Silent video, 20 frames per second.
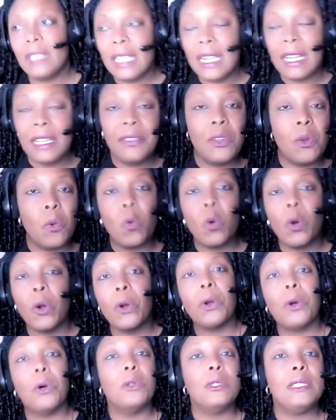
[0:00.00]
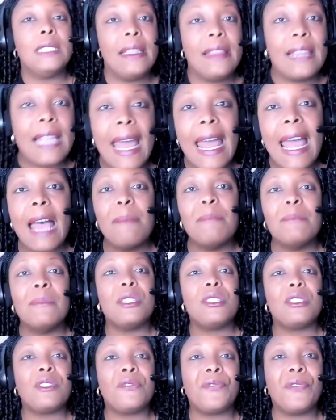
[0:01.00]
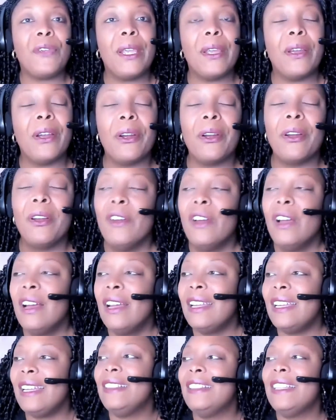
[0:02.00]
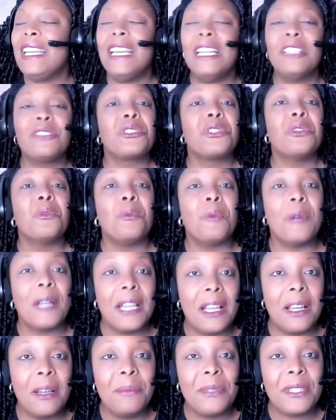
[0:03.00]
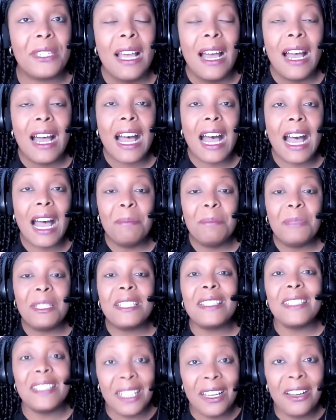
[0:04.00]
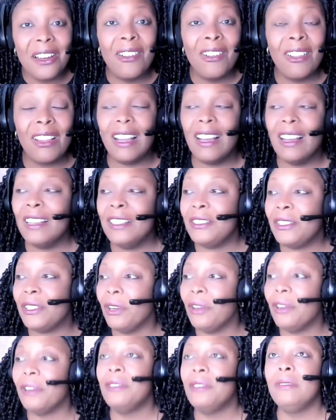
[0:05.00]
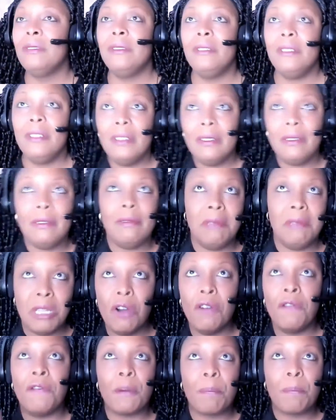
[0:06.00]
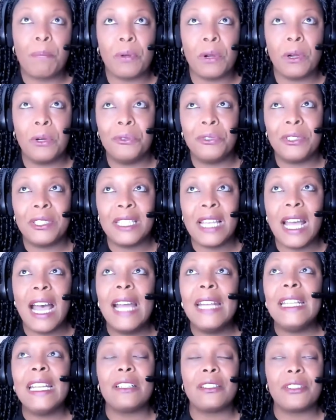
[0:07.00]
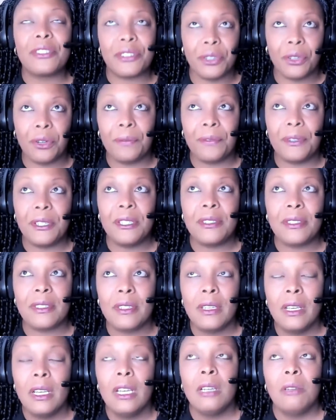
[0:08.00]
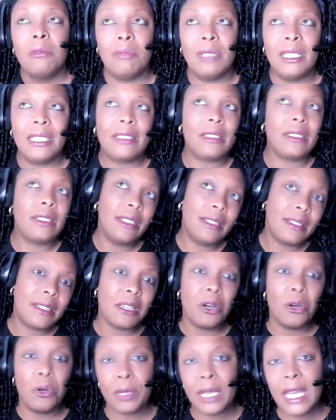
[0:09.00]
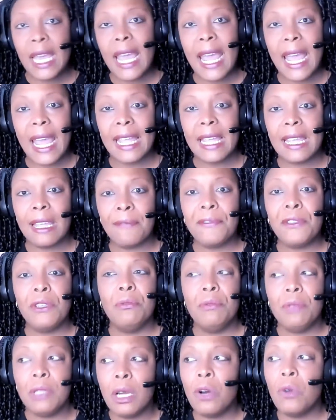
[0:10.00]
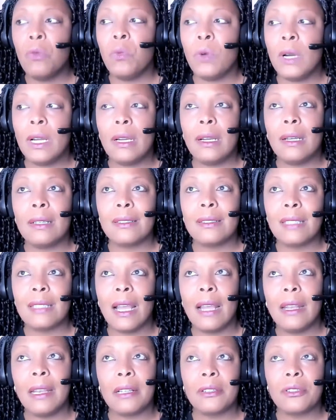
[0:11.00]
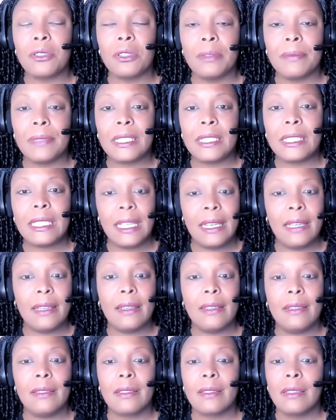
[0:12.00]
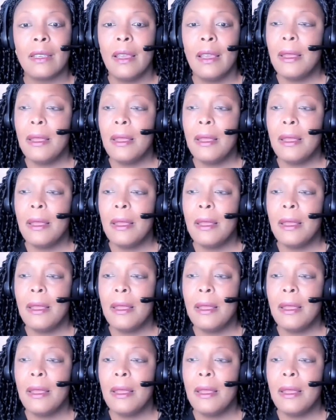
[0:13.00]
in the world, in the atmosphere, in the interwebs, I'm still under Nova Pro signing service, which is okay if you know what a signing service is.